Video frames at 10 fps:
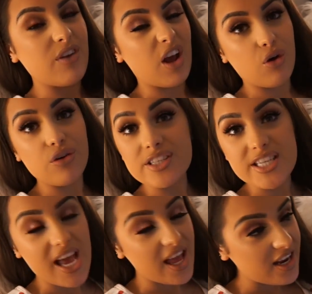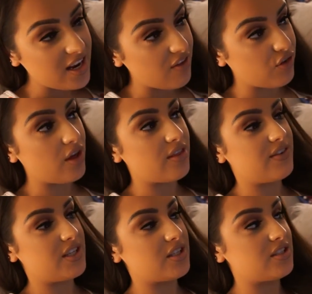like content. I've got other
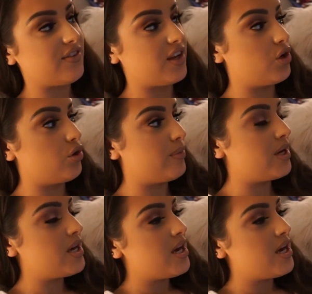videos to film.